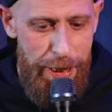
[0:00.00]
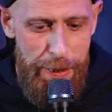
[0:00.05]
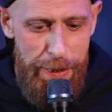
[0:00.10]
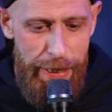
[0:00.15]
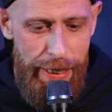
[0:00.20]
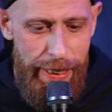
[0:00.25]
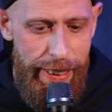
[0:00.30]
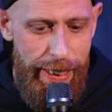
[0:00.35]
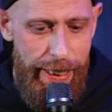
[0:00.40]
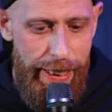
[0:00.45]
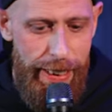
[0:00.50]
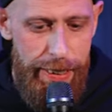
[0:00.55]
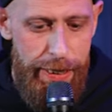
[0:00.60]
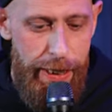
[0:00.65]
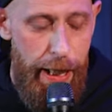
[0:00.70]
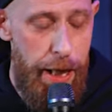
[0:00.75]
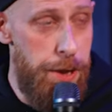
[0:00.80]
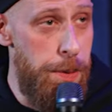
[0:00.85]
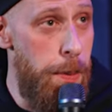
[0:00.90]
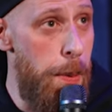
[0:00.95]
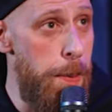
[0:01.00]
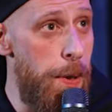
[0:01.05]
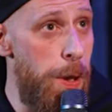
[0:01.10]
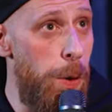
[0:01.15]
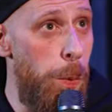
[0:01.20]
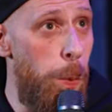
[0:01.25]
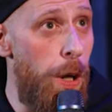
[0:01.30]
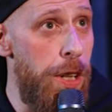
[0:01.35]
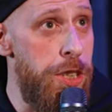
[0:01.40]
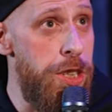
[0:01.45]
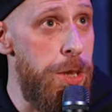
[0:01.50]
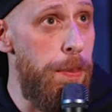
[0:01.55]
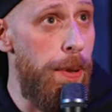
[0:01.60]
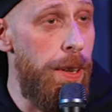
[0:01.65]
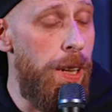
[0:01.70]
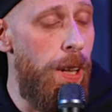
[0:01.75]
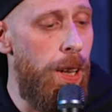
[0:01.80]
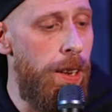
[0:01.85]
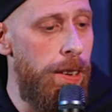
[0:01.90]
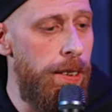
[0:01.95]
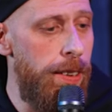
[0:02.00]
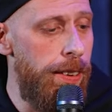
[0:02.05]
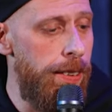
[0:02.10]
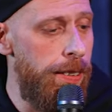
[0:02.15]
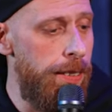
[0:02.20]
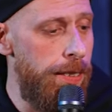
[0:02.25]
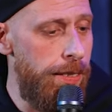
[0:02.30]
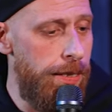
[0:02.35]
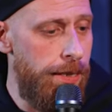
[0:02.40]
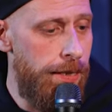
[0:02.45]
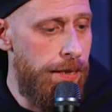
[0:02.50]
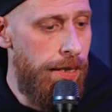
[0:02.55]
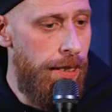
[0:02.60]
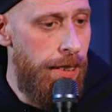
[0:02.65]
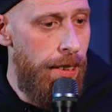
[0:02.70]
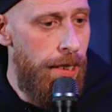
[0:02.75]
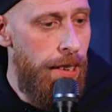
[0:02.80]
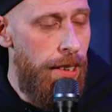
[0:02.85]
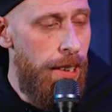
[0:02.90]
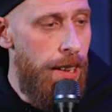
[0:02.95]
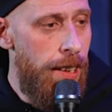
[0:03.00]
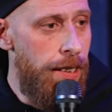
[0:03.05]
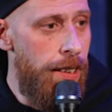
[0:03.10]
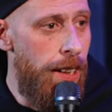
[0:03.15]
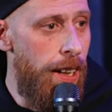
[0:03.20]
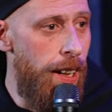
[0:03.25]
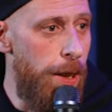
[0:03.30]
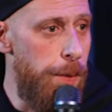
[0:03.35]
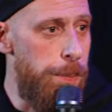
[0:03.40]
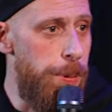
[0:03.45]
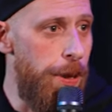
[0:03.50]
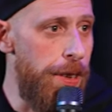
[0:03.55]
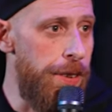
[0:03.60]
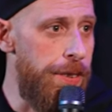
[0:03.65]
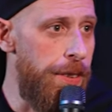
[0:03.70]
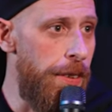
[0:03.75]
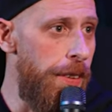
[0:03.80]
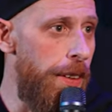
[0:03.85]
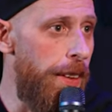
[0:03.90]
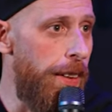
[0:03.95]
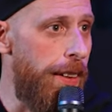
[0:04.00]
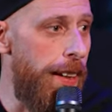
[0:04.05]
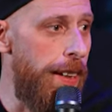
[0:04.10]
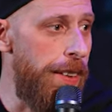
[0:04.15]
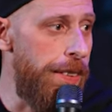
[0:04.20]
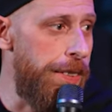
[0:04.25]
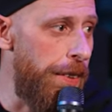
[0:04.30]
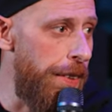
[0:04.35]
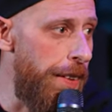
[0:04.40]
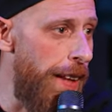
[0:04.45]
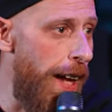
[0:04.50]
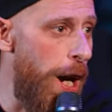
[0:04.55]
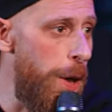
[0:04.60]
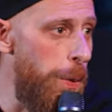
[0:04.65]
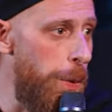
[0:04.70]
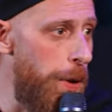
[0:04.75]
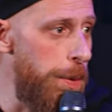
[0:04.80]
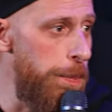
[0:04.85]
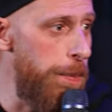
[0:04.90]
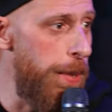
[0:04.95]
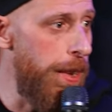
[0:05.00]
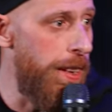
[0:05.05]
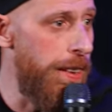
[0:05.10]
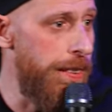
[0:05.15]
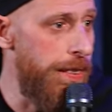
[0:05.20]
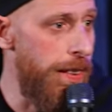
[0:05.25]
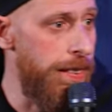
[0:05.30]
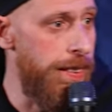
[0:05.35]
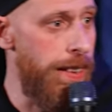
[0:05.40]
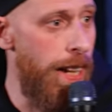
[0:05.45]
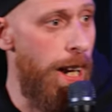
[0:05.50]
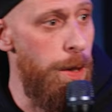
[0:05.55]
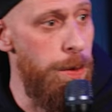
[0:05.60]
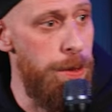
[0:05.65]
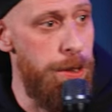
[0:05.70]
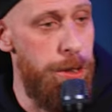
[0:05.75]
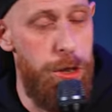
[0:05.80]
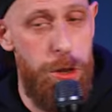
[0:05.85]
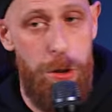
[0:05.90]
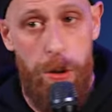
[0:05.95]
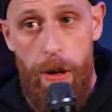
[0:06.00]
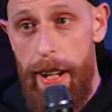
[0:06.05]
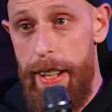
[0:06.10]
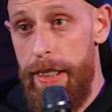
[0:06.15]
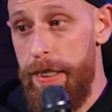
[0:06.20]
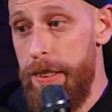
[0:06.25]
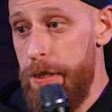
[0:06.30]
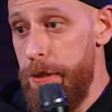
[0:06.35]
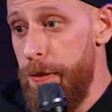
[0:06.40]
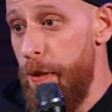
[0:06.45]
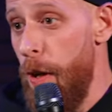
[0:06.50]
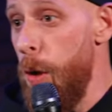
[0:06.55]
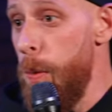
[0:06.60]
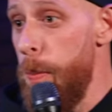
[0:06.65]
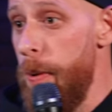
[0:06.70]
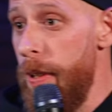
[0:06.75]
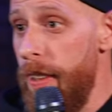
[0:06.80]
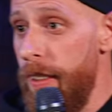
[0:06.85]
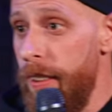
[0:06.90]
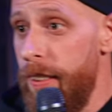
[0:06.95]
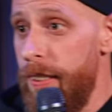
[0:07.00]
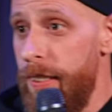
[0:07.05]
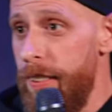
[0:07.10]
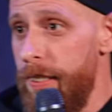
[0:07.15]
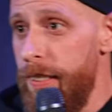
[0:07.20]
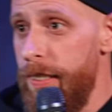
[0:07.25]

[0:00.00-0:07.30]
Oh, my God. You guys remember the whatchamacallit? Yeah, pretty soon they'll cancel that one because it sounds transphobic.